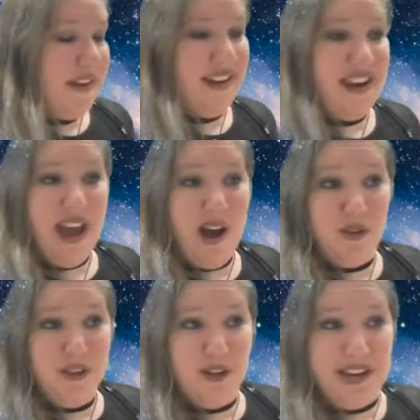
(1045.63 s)
Now,
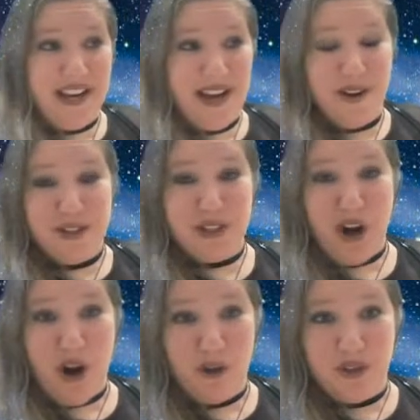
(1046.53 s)
looking at our
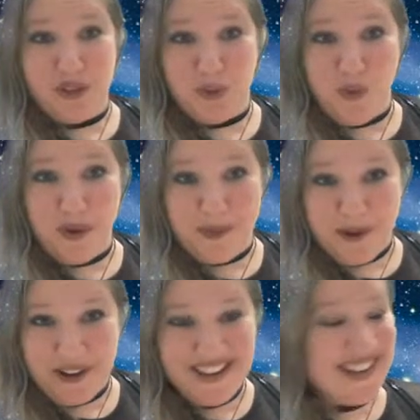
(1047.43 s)

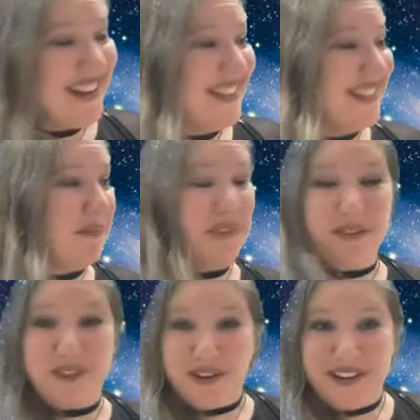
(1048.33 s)
scoreboard,
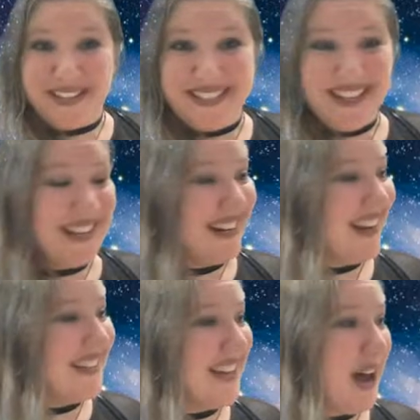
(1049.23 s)
something very exciting
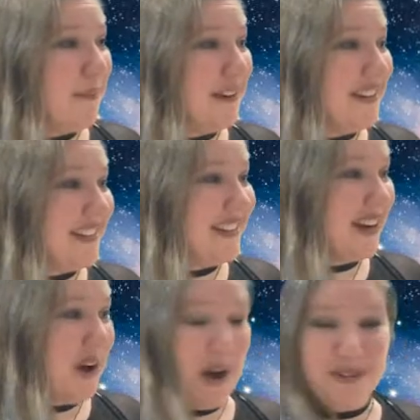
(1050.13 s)
has happened in
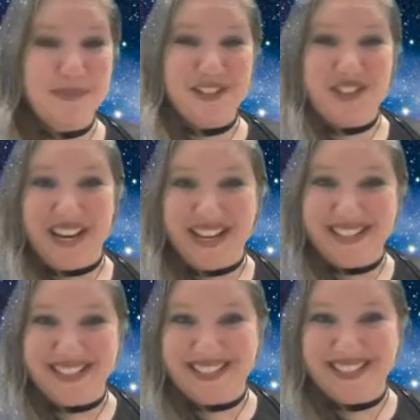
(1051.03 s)
that Cosmic
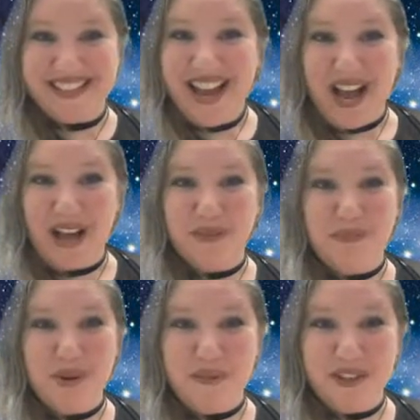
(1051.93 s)
Chances has
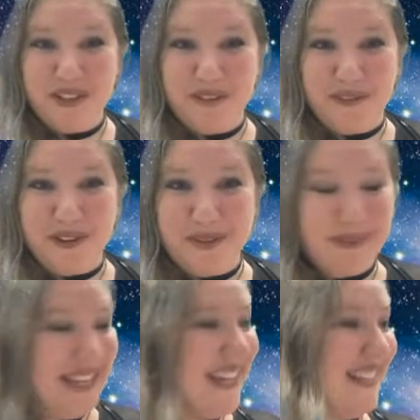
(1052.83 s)
moved into first
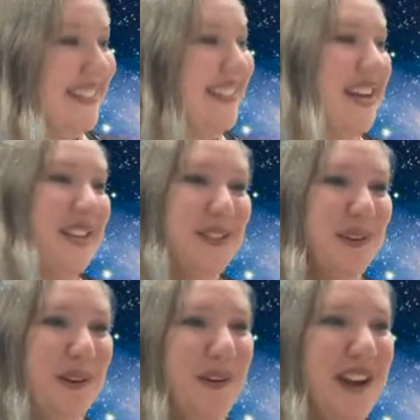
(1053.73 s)
place. So
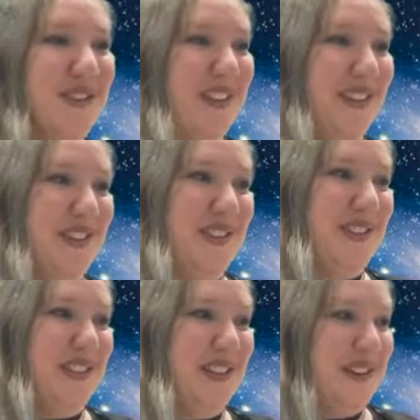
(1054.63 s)
congratulations
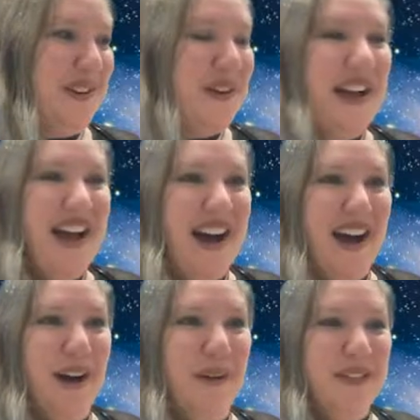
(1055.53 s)
to you.
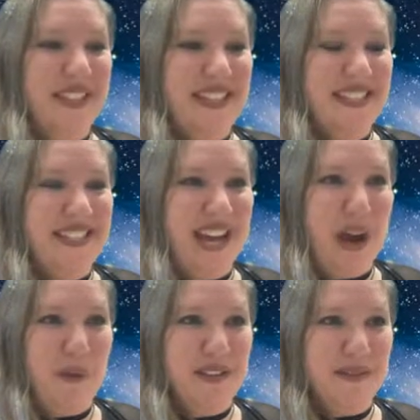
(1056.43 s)
Let's see how it